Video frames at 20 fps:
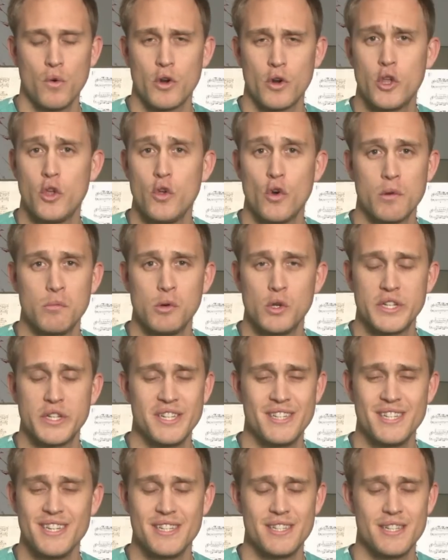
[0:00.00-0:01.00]
curable
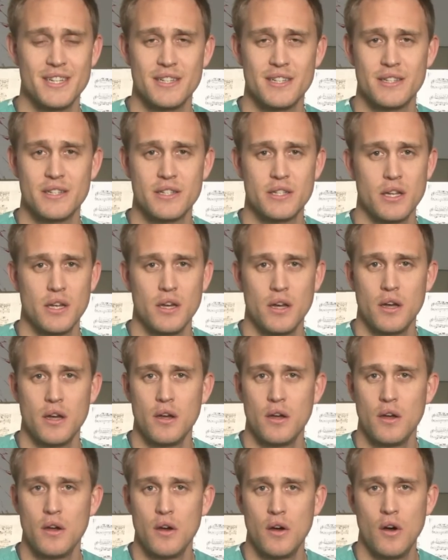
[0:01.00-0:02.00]
diseases
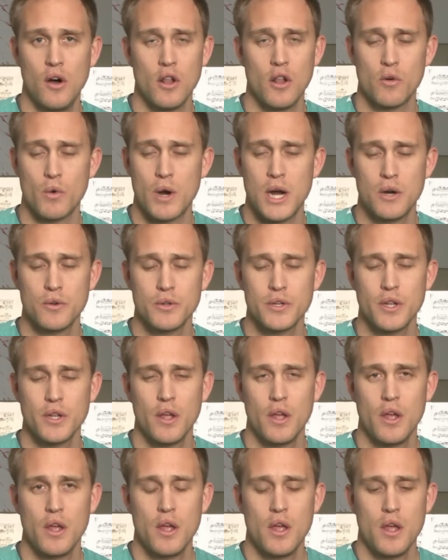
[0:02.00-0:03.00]
all around.
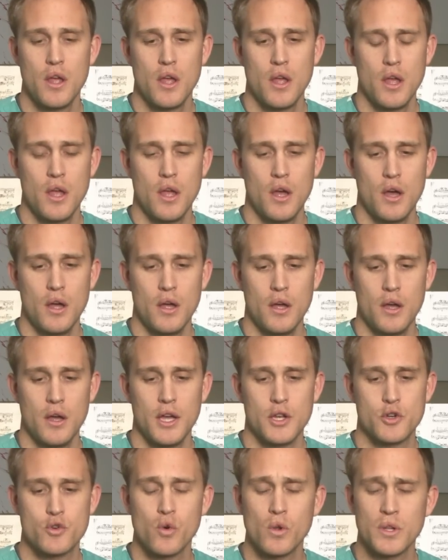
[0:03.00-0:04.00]

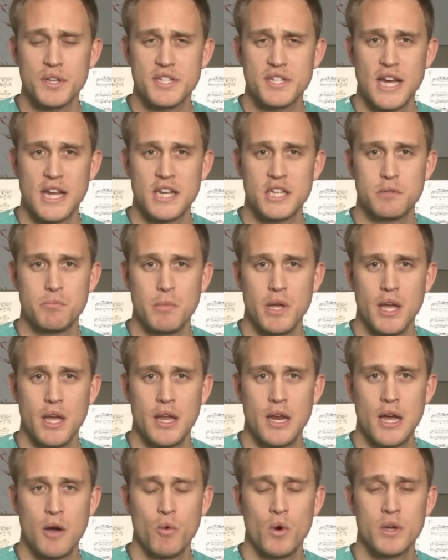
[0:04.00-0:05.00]
It truly saddens me,
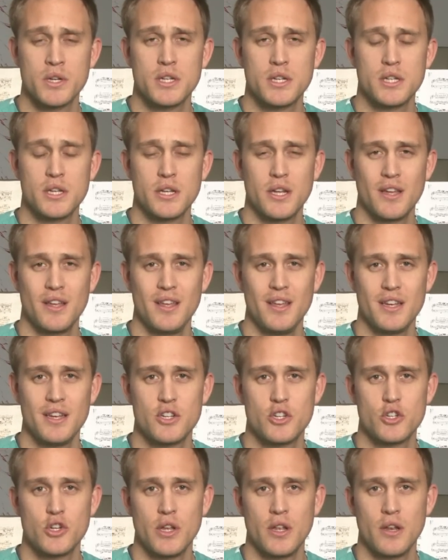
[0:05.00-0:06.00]
and I want
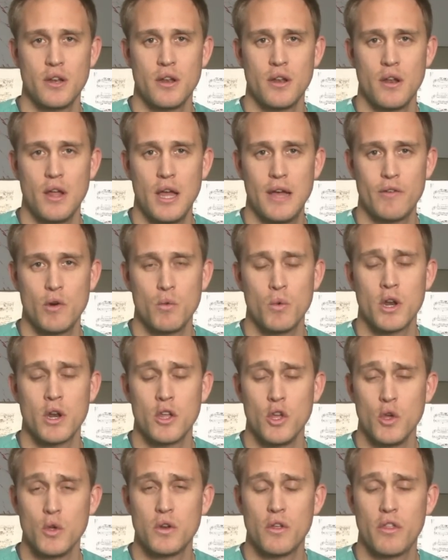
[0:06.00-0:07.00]
each and every one
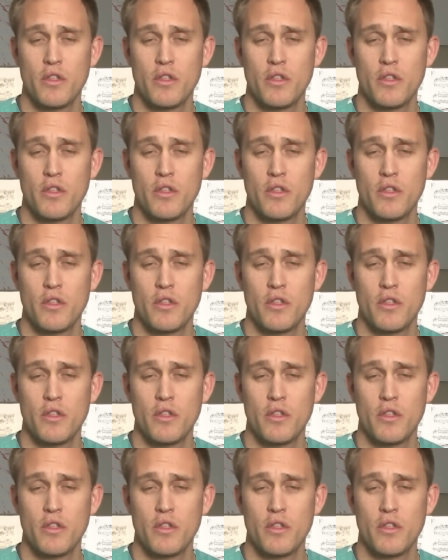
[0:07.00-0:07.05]
of you to